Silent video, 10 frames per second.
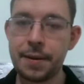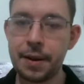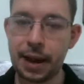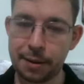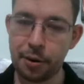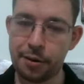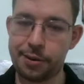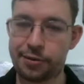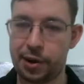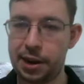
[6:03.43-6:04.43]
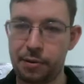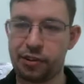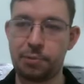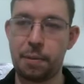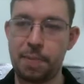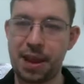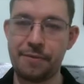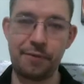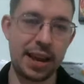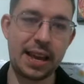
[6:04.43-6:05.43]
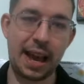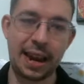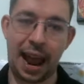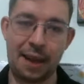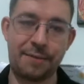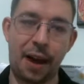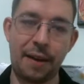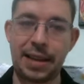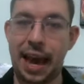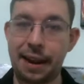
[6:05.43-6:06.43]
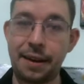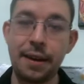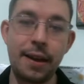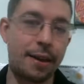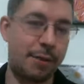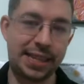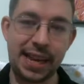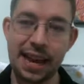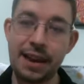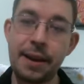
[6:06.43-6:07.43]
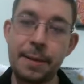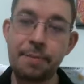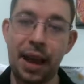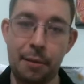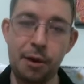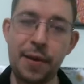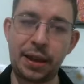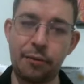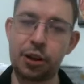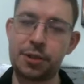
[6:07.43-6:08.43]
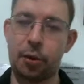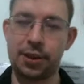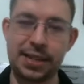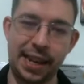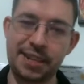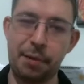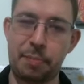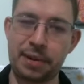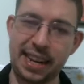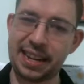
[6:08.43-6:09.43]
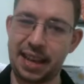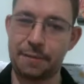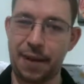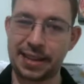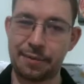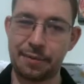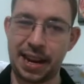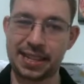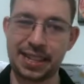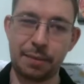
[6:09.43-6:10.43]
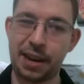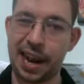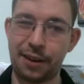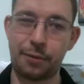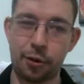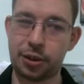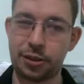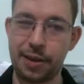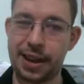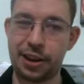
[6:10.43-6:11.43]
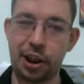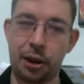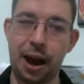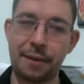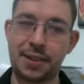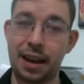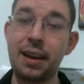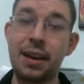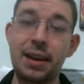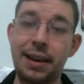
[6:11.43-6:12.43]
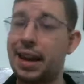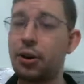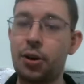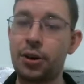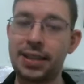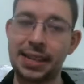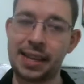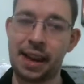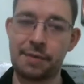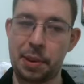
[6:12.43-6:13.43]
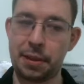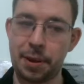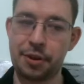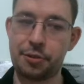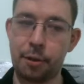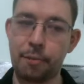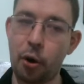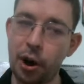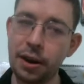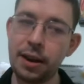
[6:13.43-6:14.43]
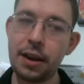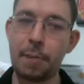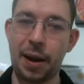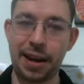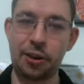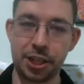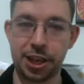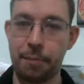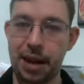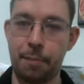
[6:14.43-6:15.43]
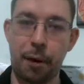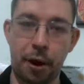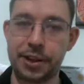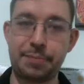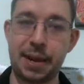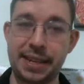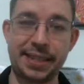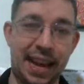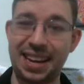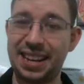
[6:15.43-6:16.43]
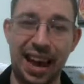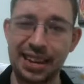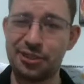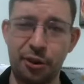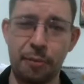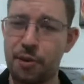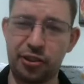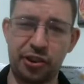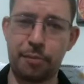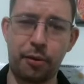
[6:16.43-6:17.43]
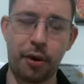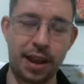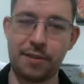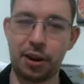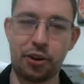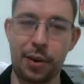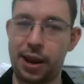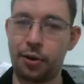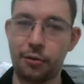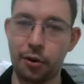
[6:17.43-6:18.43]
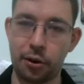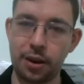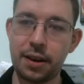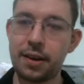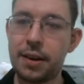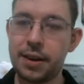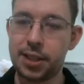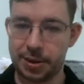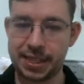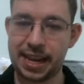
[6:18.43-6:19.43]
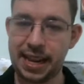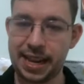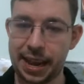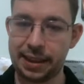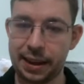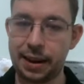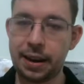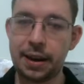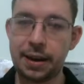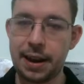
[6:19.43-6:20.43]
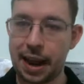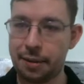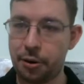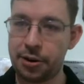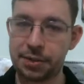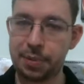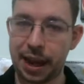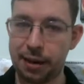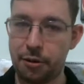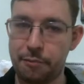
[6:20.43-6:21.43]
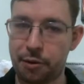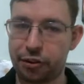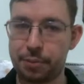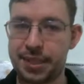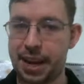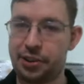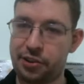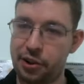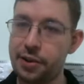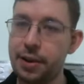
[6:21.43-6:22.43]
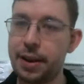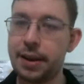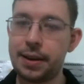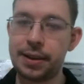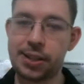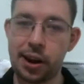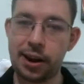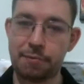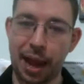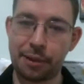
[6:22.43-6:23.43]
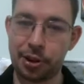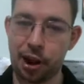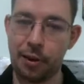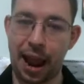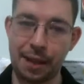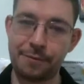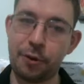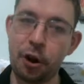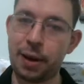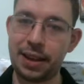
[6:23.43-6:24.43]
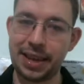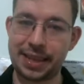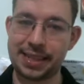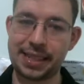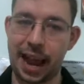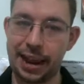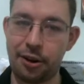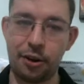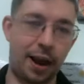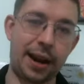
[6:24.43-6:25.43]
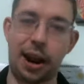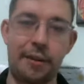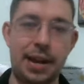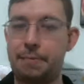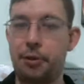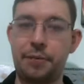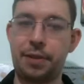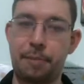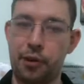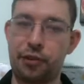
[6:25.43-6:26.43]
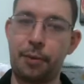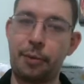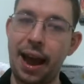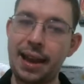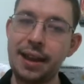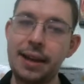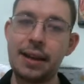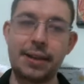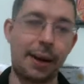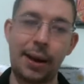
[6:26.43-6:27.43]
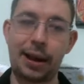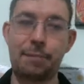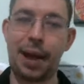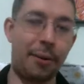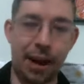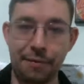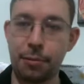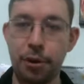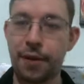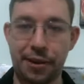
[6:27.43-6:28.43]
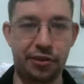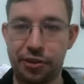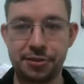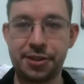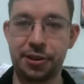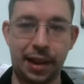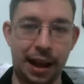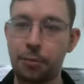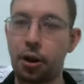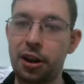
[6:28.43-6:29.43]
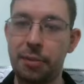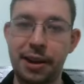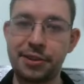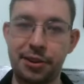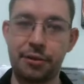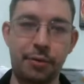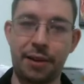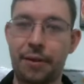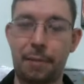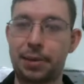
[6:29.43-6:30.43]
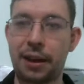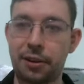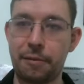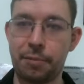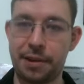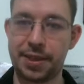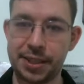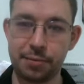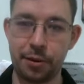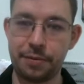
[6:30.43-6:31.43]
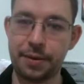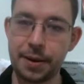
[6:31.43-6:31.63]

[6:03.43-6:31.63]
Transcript: Nakamura retrieved the bishop to b3, and a5 again. We see how moving the rook's pawns tends to be particularly effective when there's some kind of hook that we can go after. And that hook doesn't have to be limited to a pawn, but it can also be an opponent's piece, like a knight or a bishop or even a queen or a rook. So we see here that Nakamura is playing the move bishop c2, so that if black were to go a4, well, he can say, alright, I already moved the bishop away, so now I can play whatever move I choose to, like I'm not committed to whatever I played on the previous move.